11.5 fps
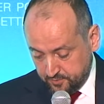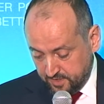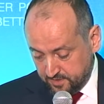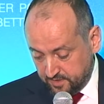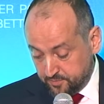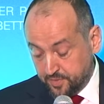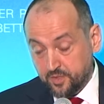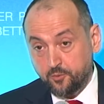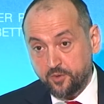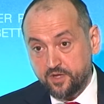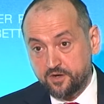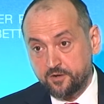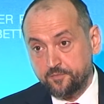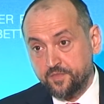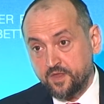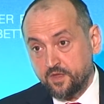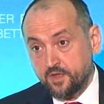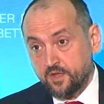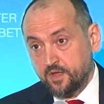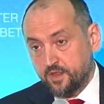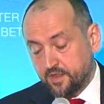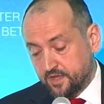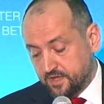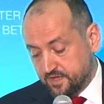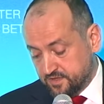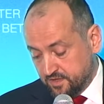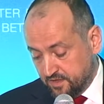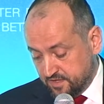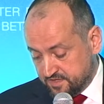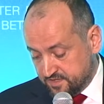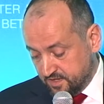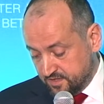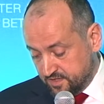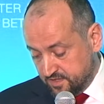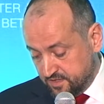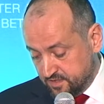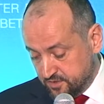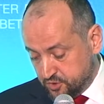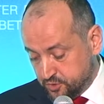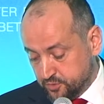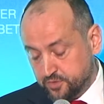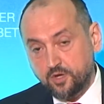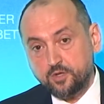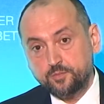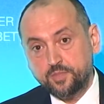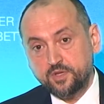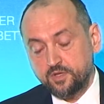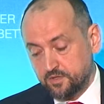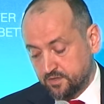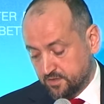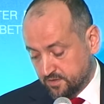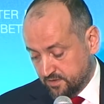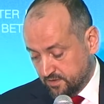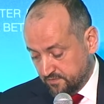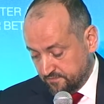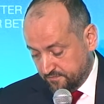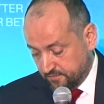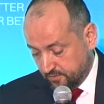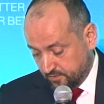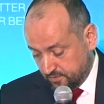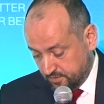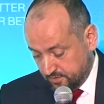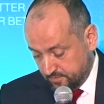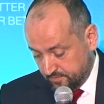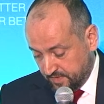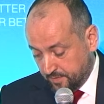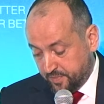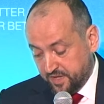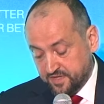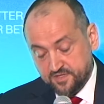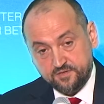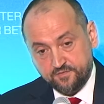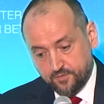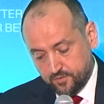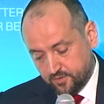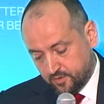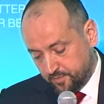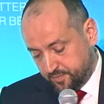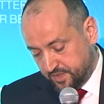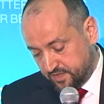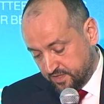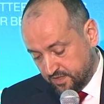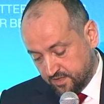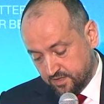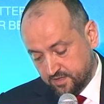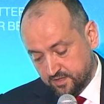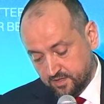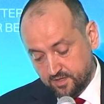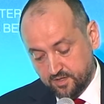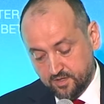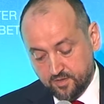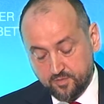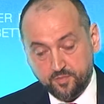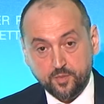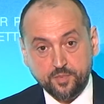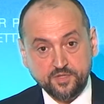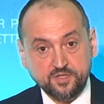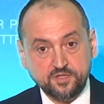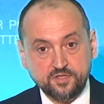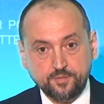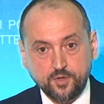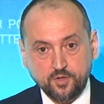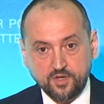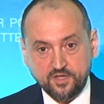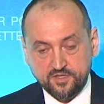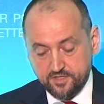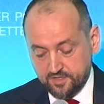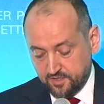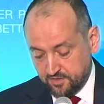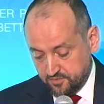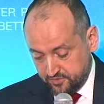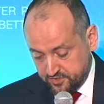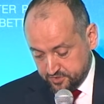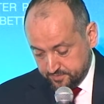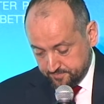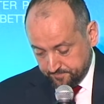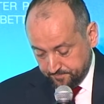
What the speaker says: well and be aware that this study should not be for a base for competing purposes among us in the region,